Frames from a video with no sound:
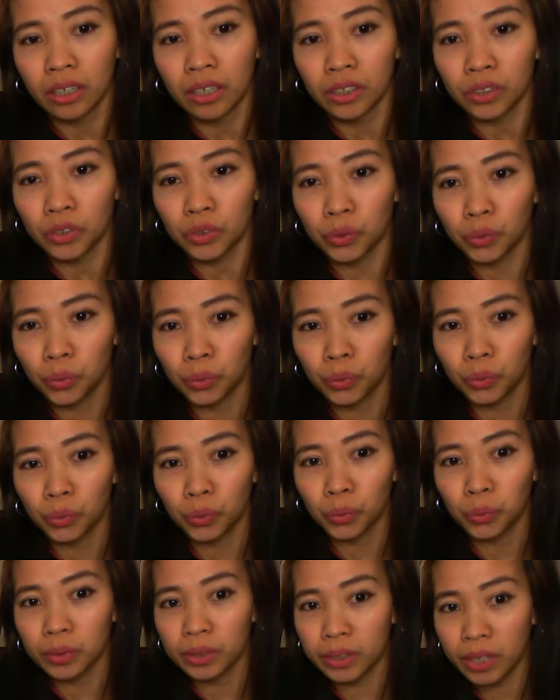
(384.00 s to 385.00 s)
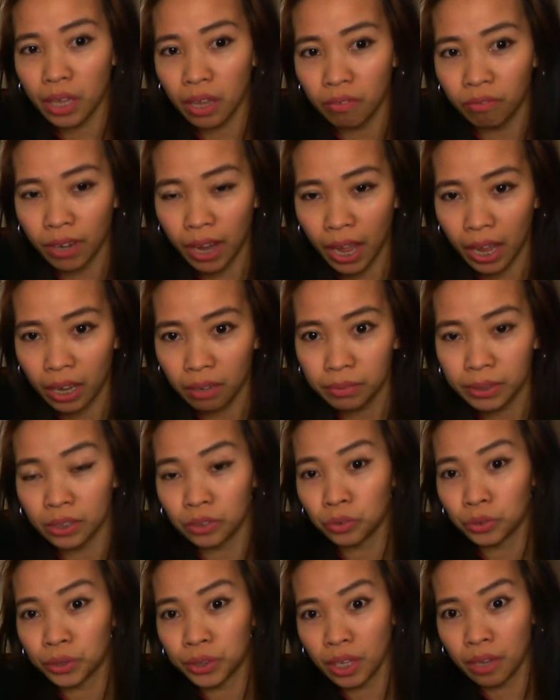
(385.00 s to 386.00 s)
to save lives and
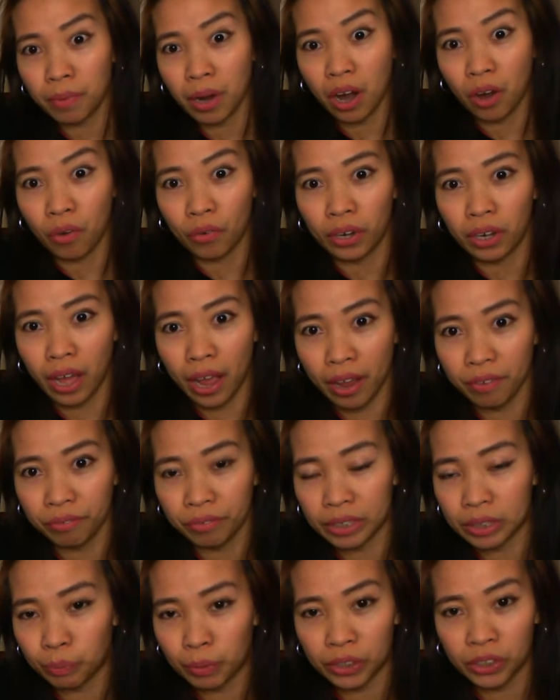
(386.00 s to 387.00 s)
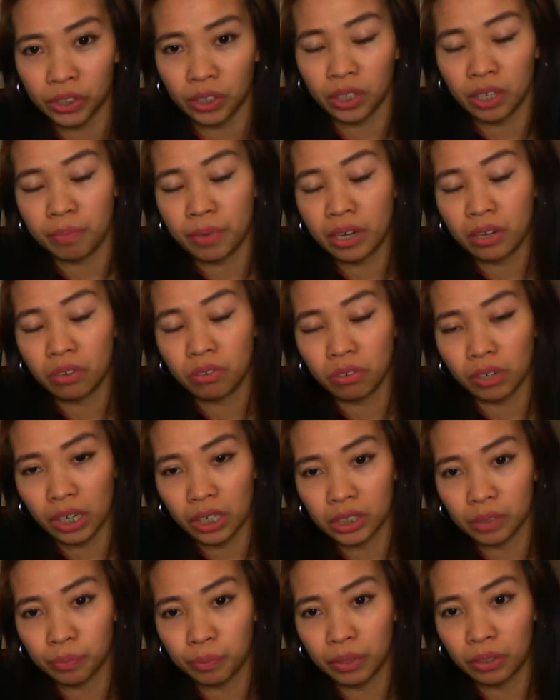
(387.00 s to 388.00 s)
to save our life, especially my
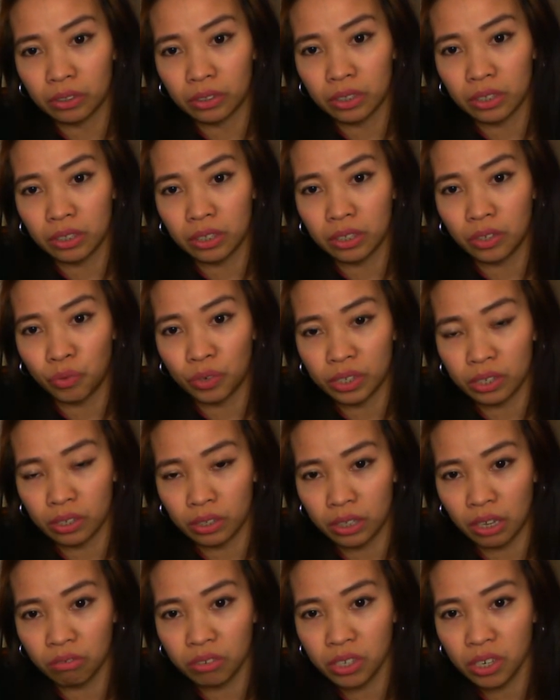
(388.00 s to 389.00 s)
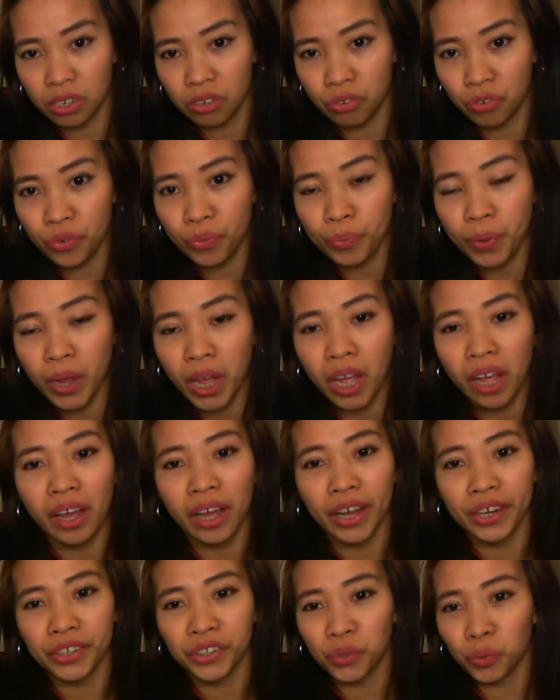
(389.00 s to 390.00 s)
Lucas, because he was a Down syndrome.
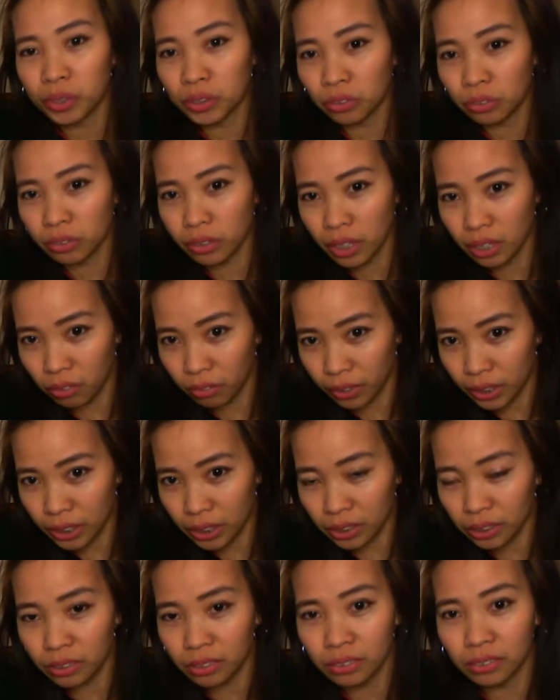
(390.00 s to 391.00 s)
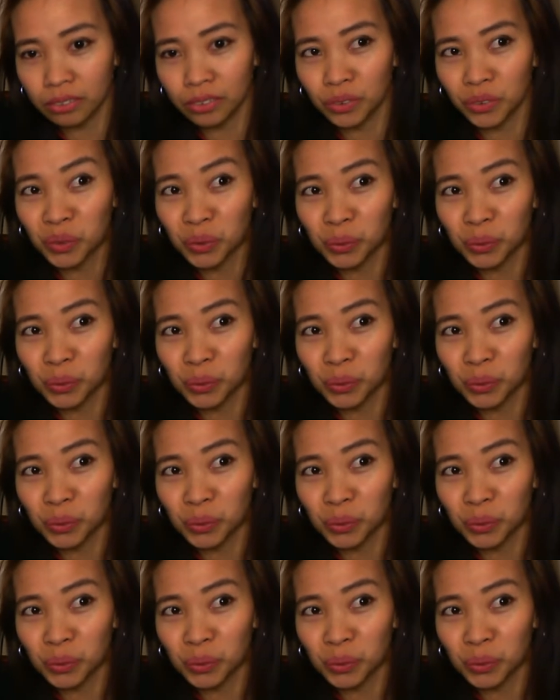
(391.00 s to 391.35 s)
I don't want to take risk to